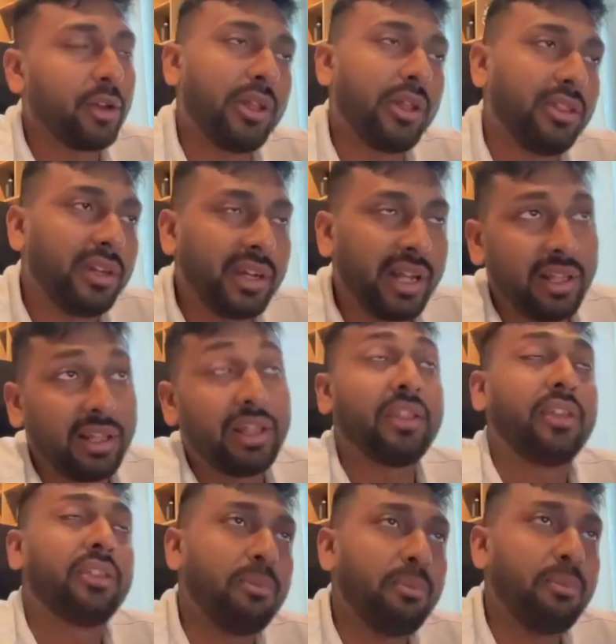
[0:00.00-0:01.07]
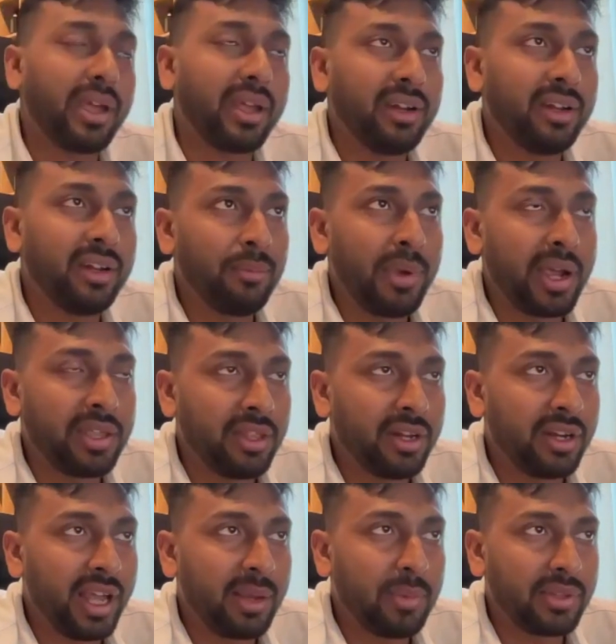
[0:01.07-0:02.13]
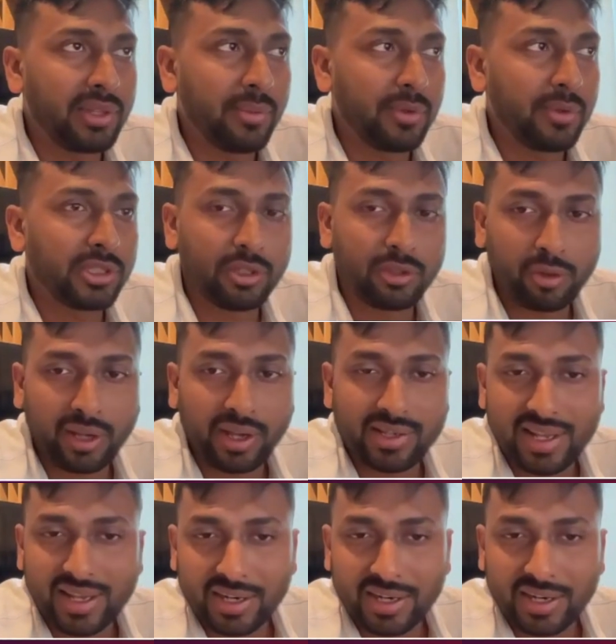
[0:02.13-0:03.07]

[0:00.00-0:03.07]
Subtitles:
back in the time, like there was not the case.